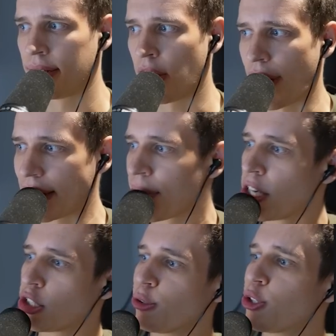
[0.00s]
Alright,
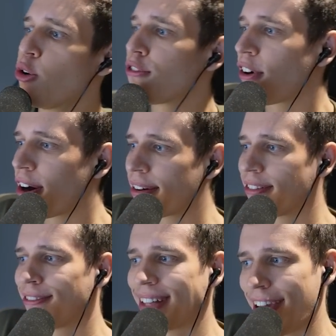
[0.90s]
so far,
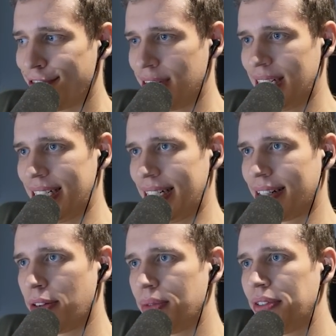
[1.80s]
what have we seen?
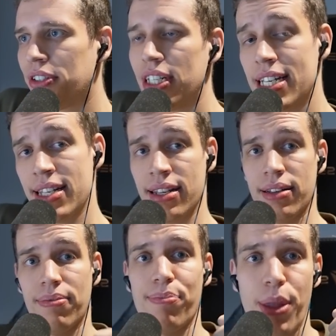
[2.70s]
We've seen
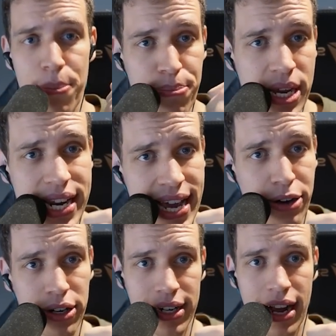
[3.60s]

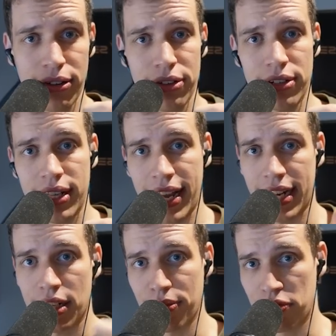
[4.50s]
mediocre
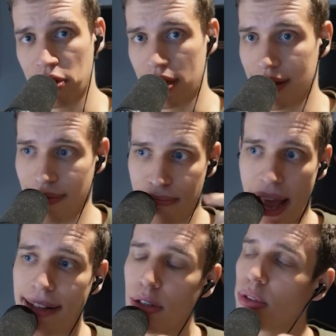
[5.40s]
counterattacks, we've seen
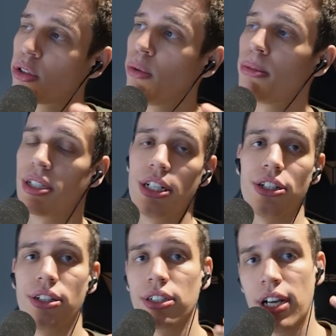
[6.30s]
bad unit
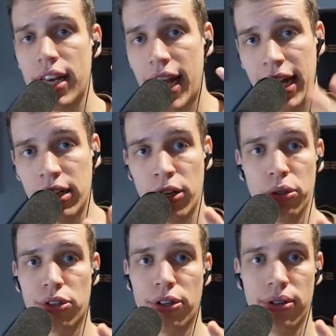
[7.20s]
compositions, and low
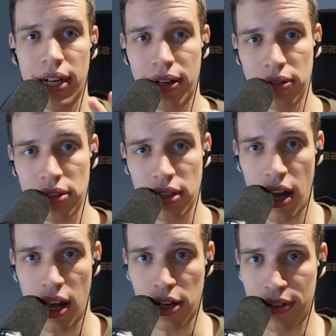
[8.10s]
drone counts
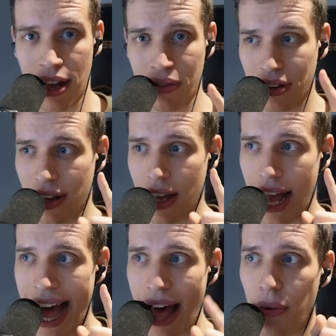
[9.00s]
all around.
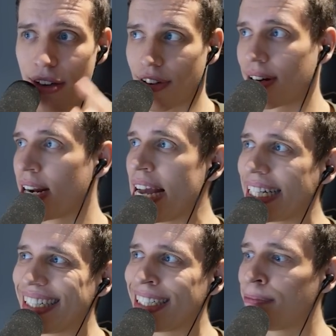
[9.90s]
However,
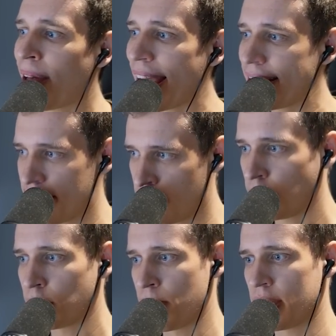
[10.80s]
despite
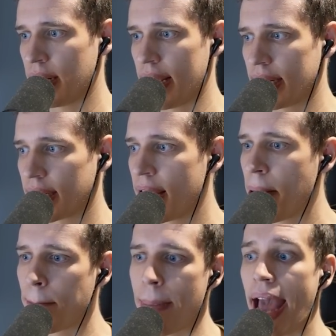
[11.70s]
those mistakes,
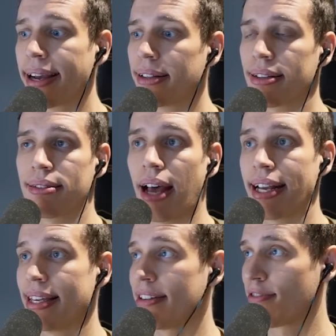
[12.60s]
Maggot, I
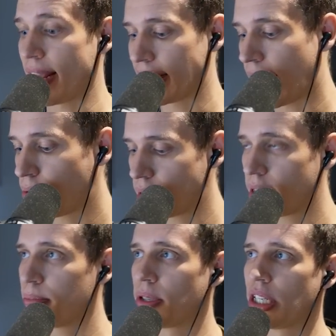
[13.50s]
think right now, is in a
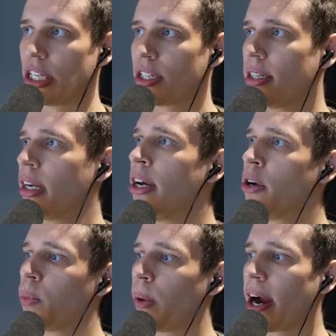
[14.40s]
position
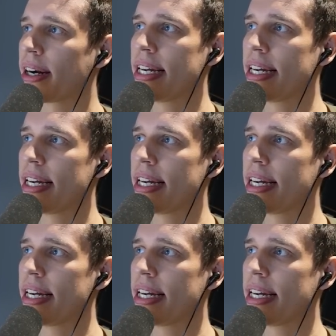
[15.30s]
where he